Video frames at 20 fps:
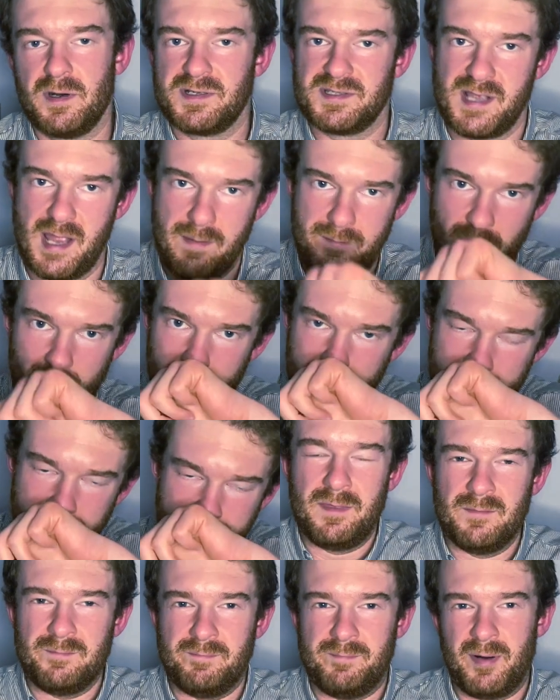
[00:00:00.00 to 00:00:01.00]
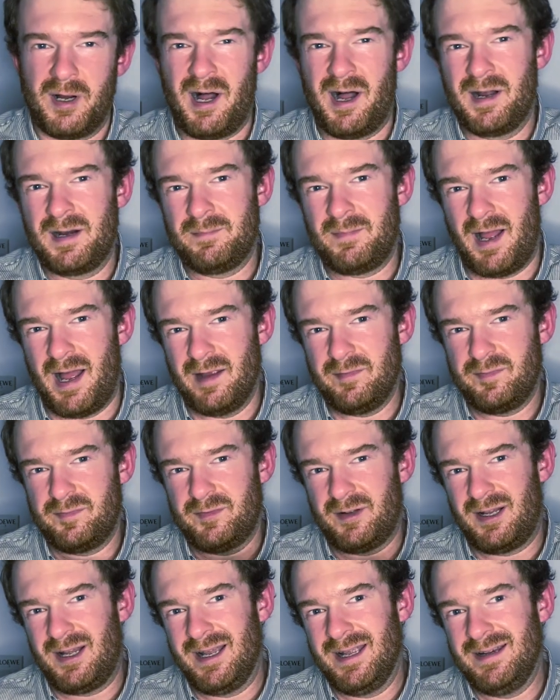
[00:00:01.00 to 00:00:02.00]
example. In the bottom, I
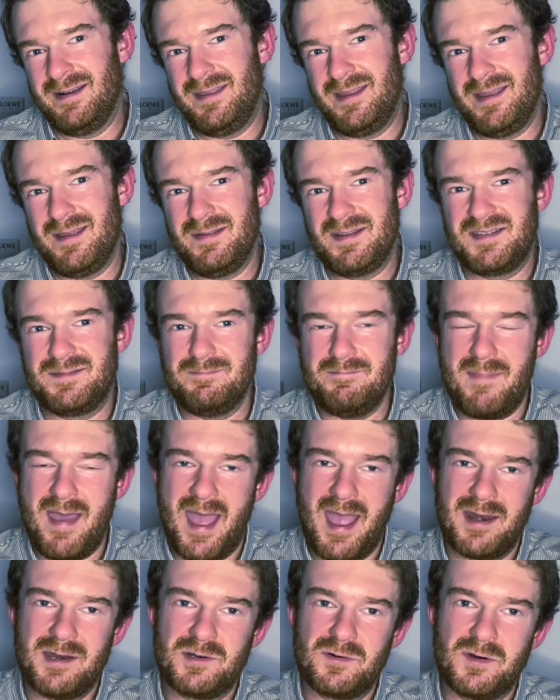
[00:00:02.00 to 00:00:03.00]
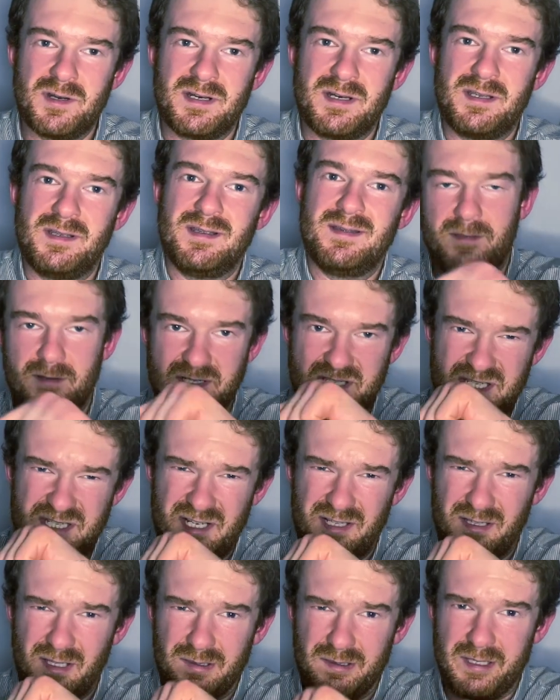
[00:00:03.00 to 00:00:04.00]
find the mandarin, there's
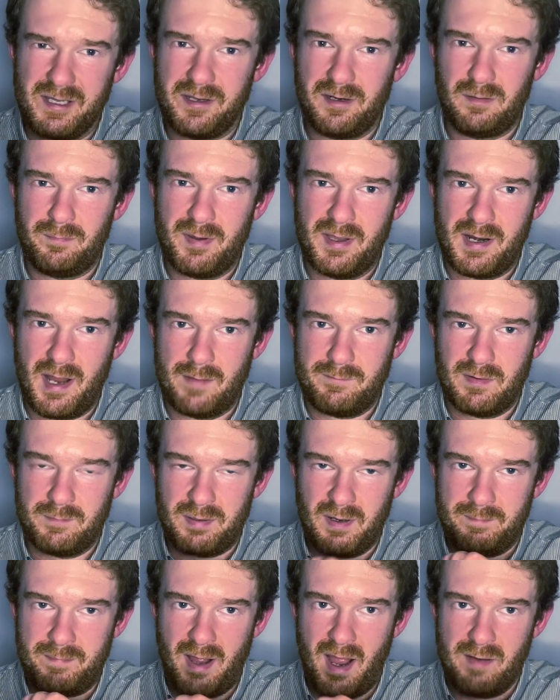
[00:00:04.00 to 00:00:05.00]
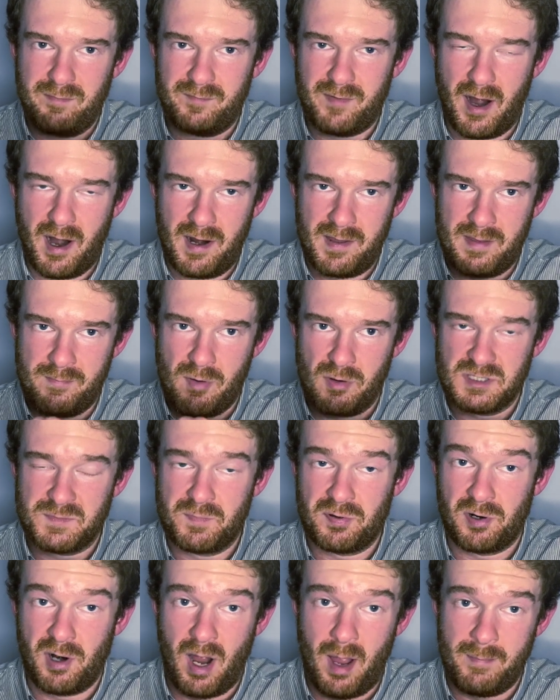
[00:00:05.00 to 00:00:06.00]
still a little bit of it, but by far the most
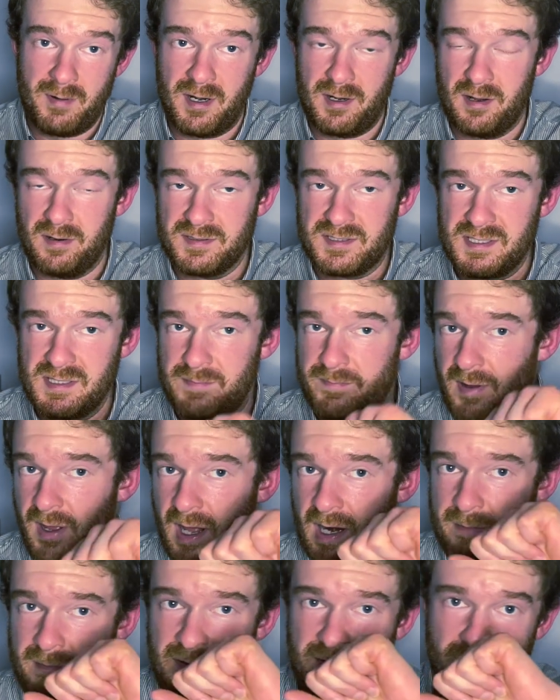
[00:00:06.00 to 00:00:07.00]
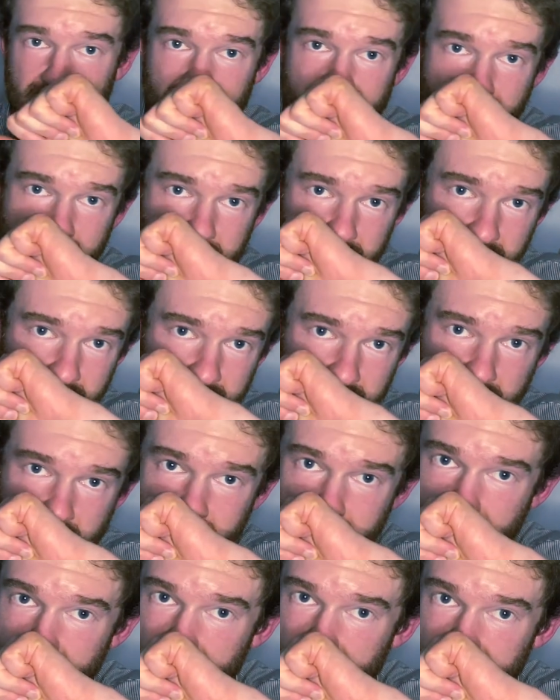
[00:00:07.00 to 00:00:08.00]
prominent notes in the bottom are the leather, the
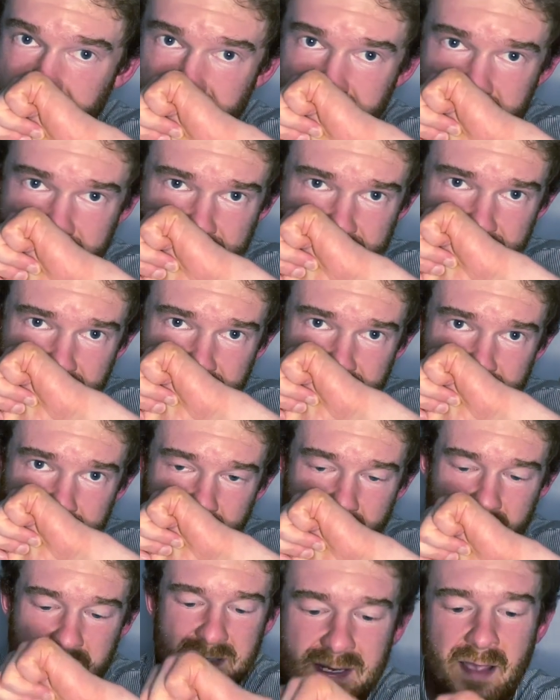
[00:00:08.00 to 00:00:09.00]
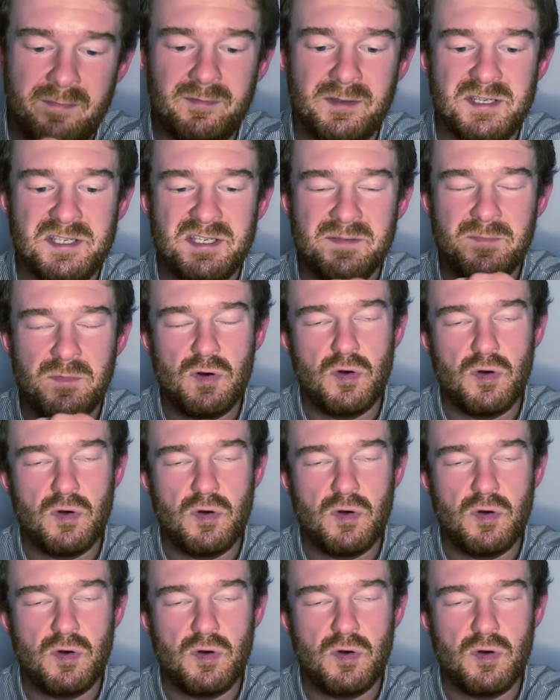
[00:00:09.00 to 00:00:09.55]
amyris, and definitely some